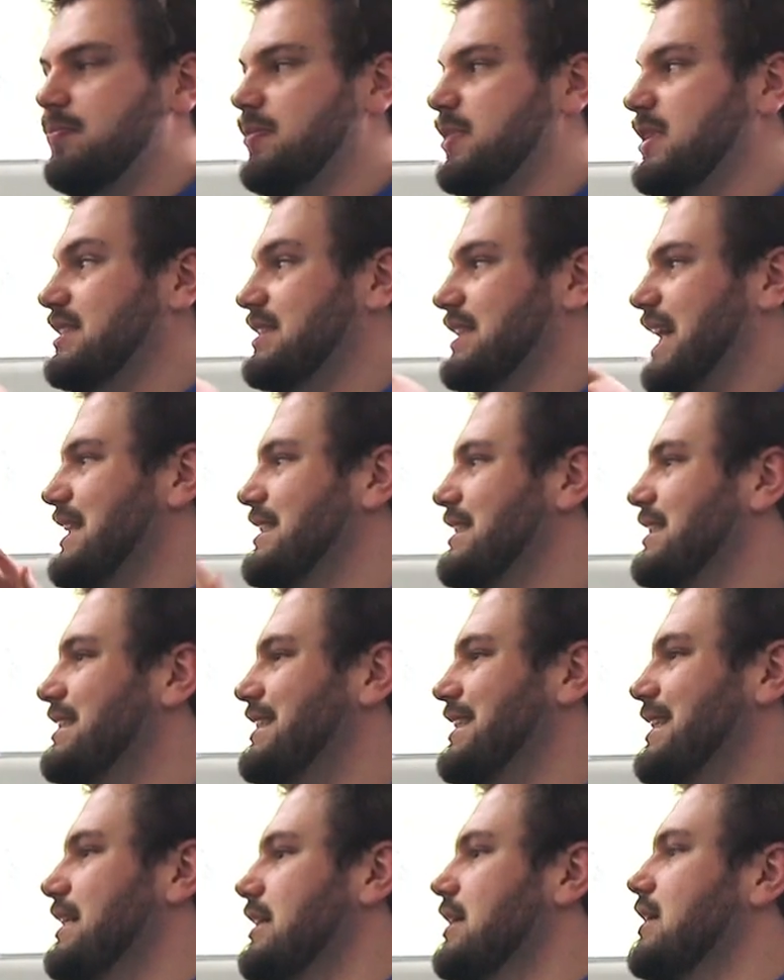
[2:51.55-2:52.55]

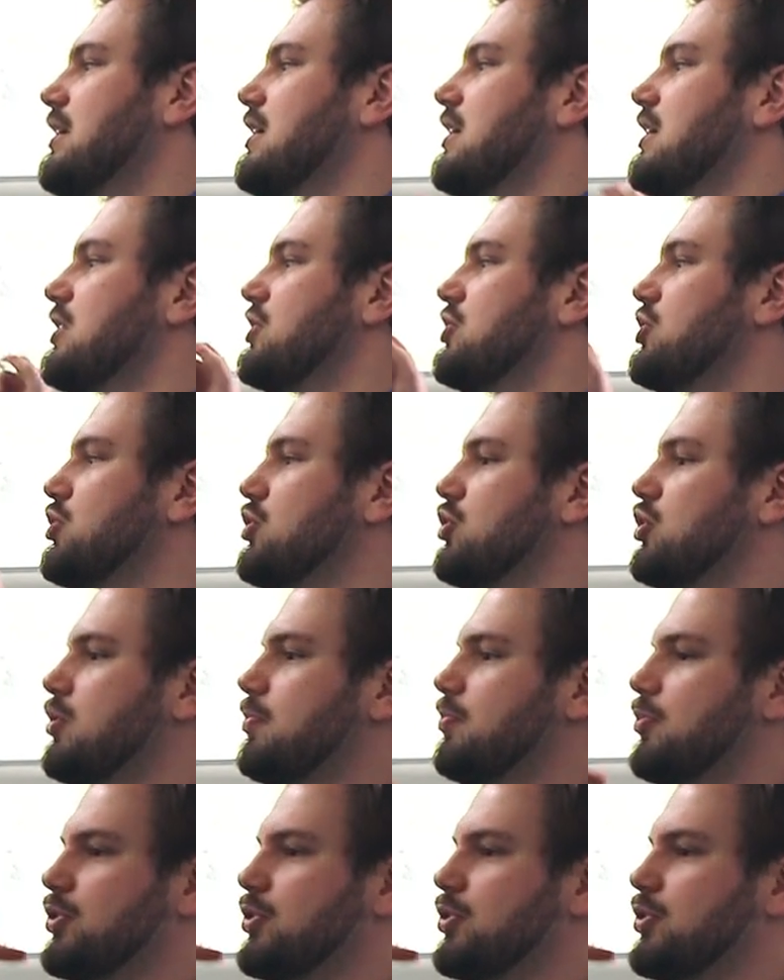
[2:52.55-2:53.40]
capacity to